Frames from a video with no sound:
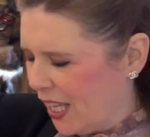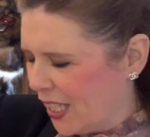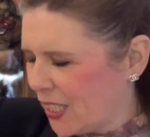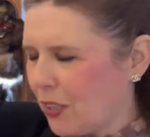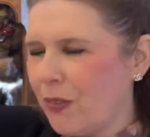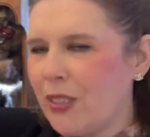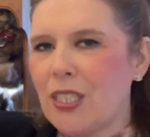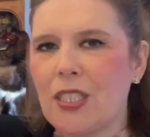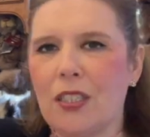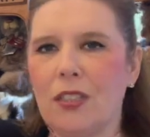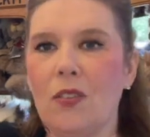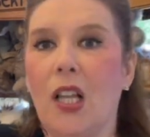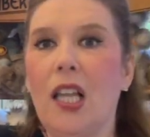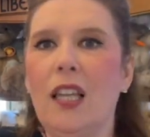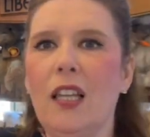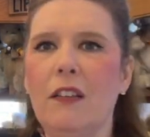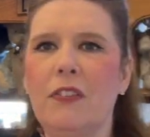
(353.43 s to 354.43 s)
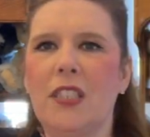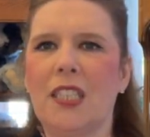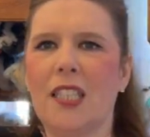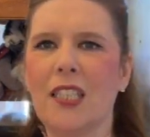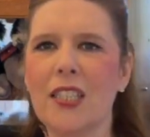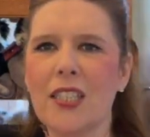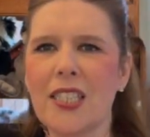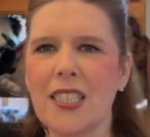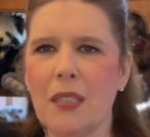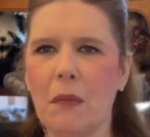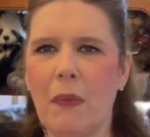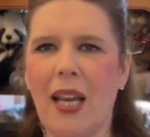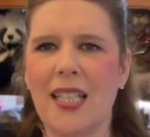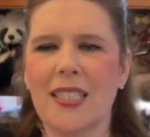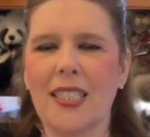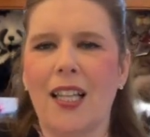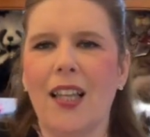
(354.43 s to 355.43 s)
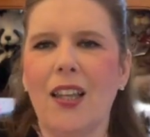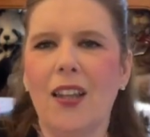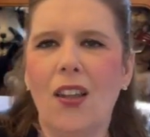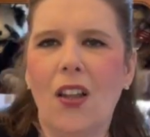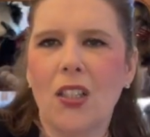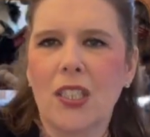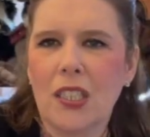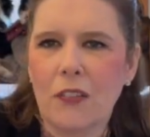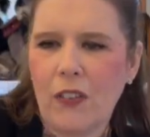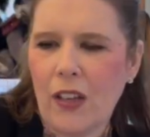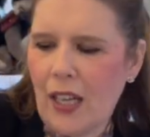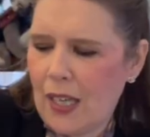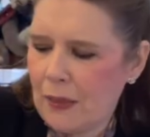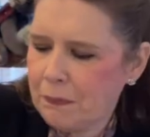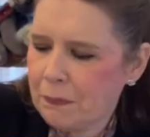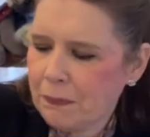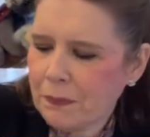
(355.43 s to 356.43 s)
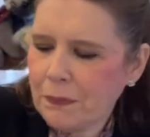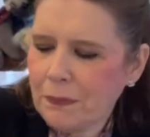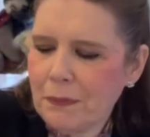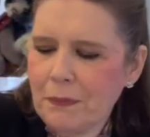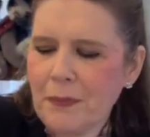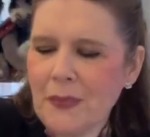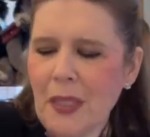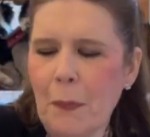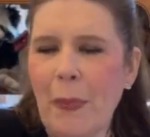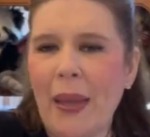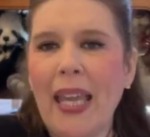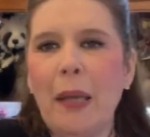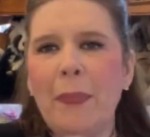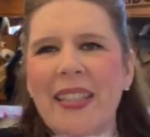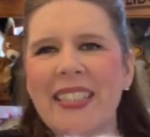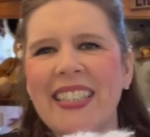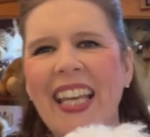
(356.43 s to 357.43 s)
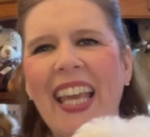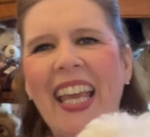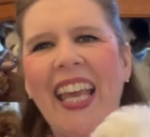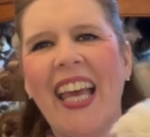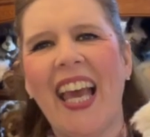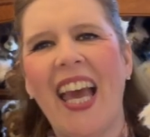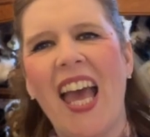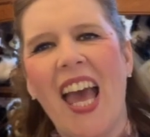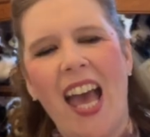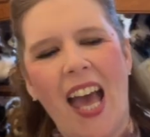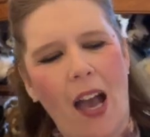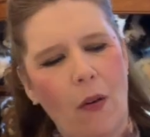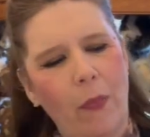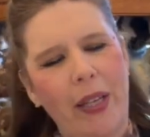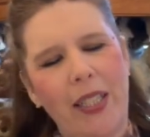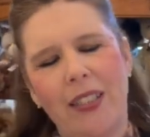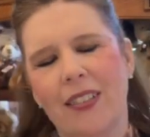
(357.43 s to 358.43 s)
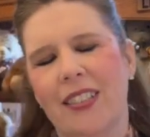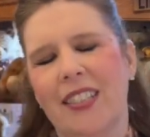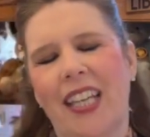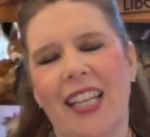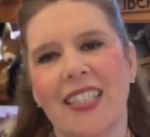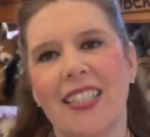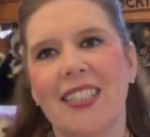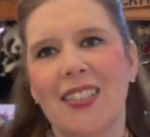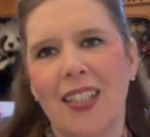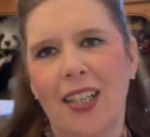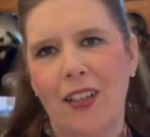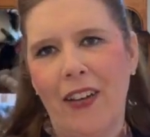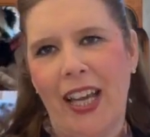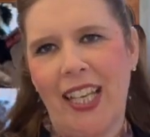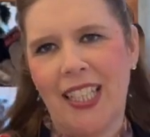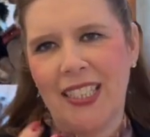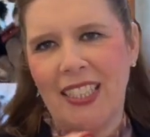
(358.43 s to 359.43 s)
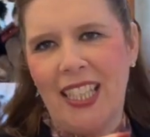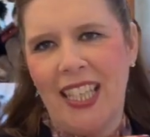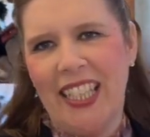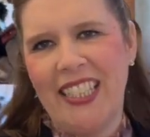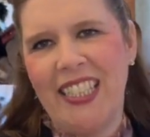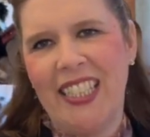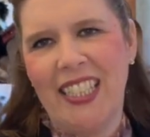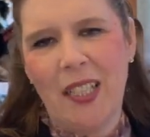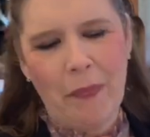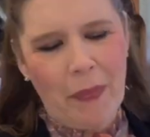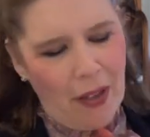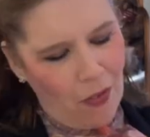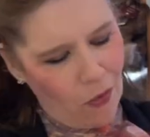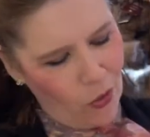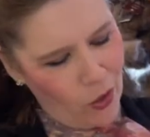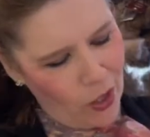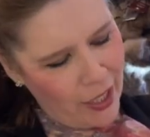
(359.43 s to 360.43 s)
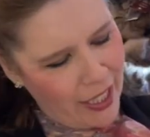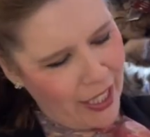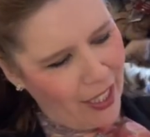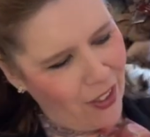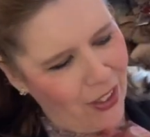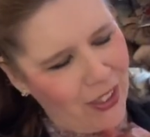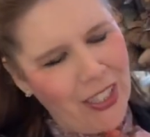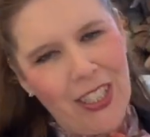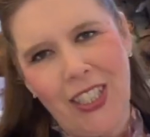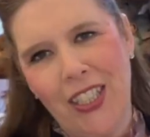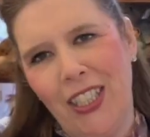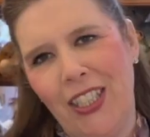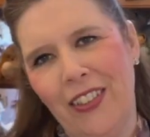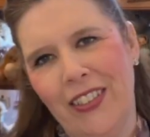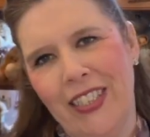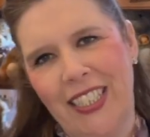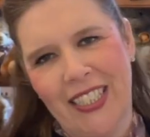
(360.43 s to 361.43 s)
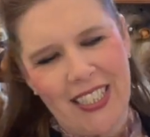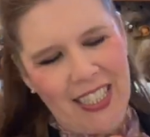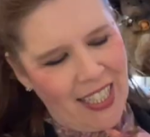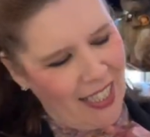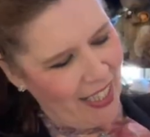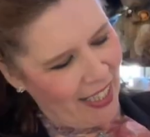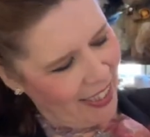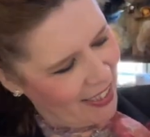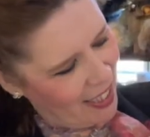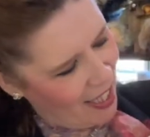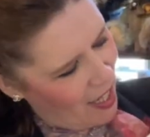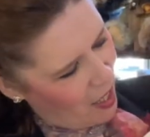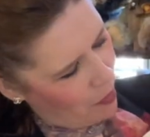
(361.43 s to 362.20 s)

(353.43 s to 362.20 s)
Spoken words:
So we do love to customize a lot of our babies here, and we just get so excited about working on new designs.